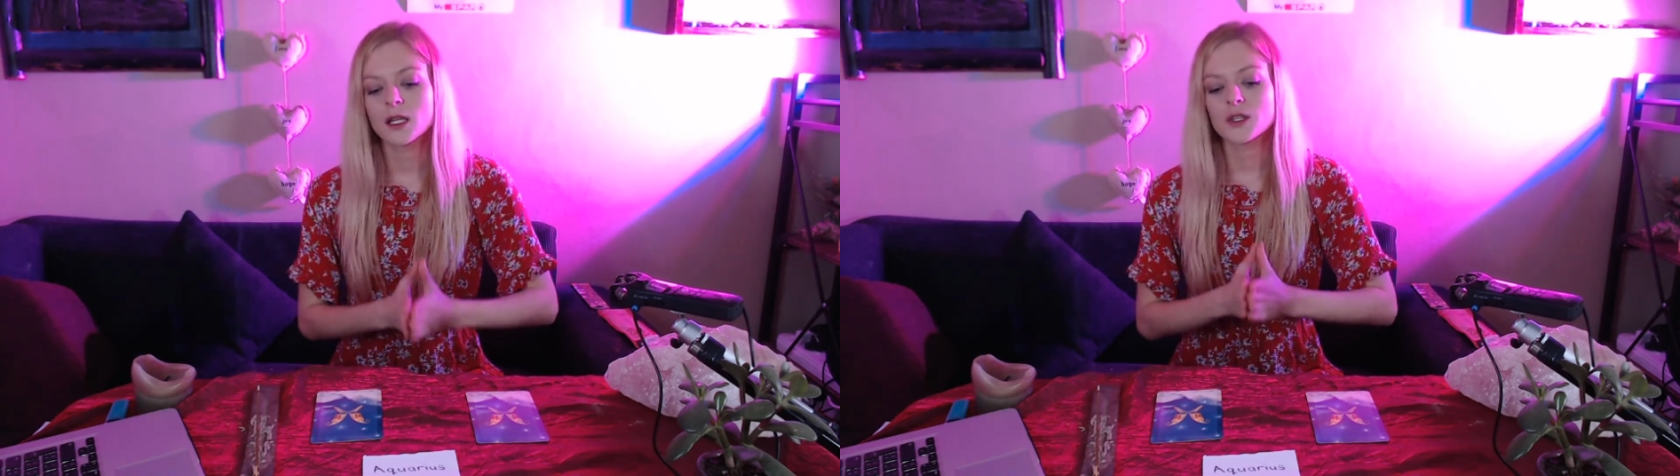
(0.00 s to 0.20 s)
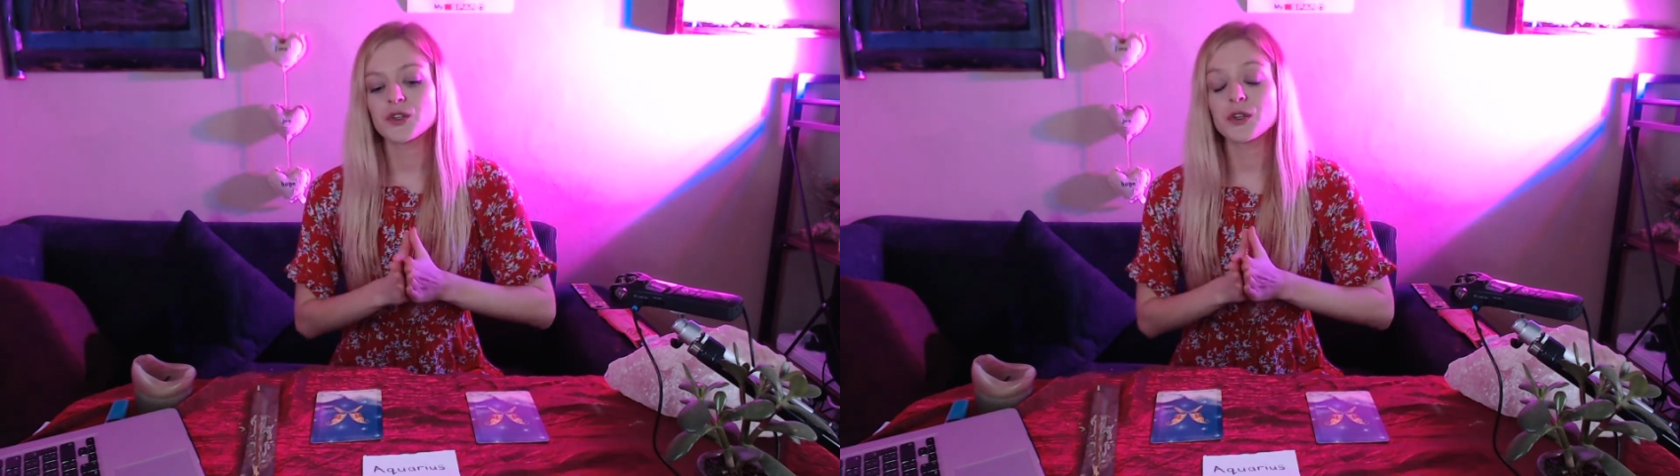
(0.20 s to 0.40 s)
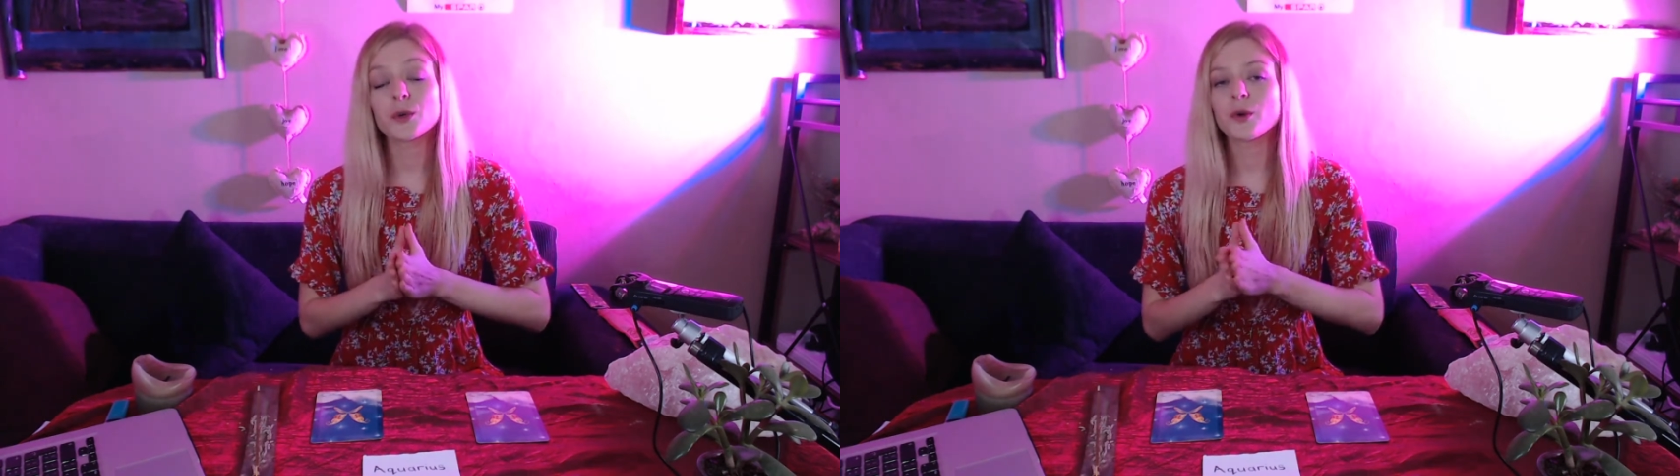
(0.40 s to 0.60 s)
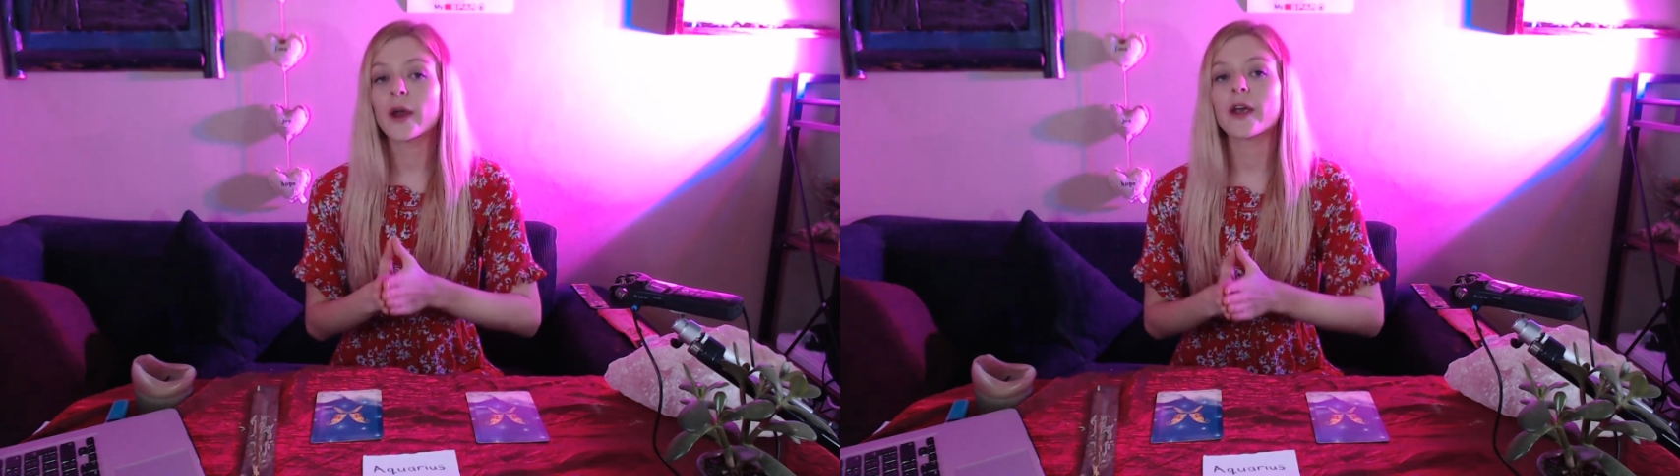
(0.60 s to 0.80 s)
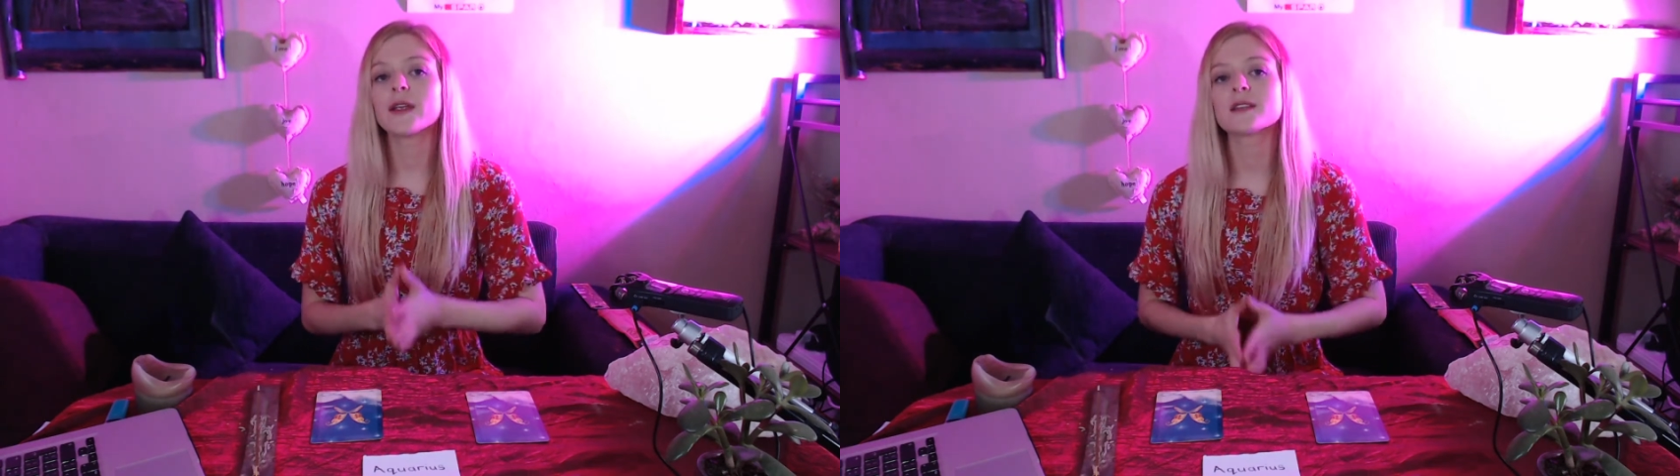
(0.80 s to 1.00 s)
to you
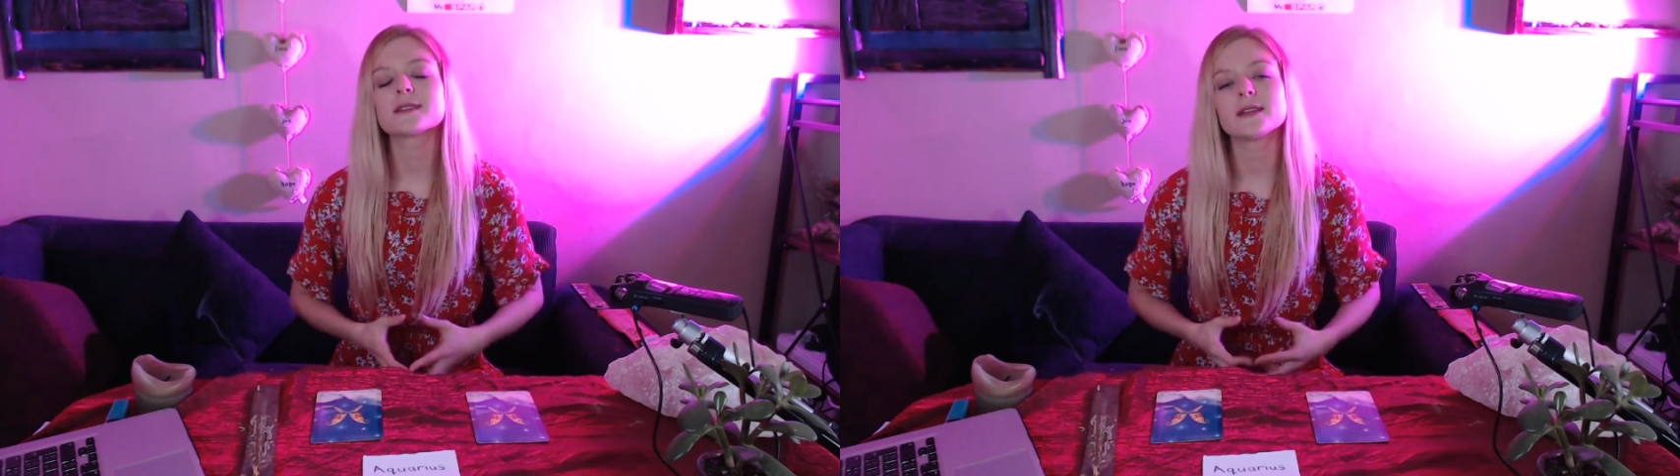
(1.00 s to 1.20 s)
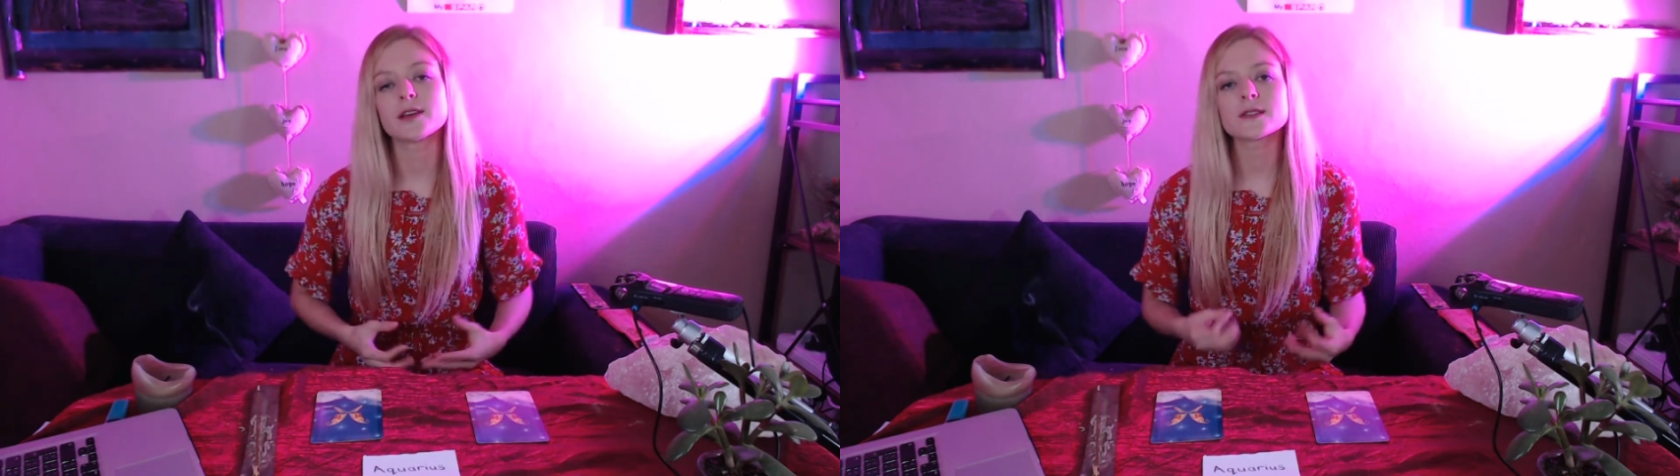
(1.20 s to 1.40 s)
Aquarians, Leo